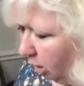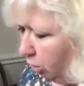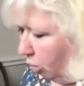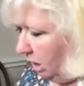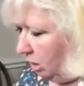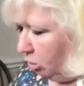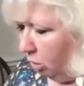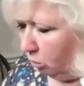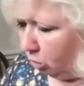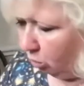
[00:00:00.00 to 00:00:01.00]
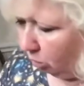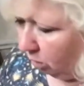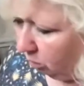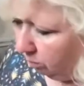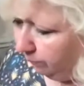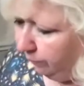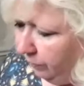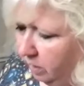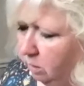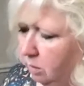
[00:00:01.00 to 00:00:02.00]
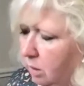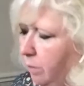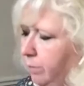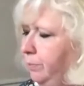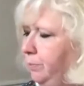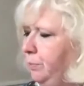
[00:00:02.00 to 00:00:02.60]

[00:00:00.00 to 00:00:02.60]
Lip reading: underneath shows through. So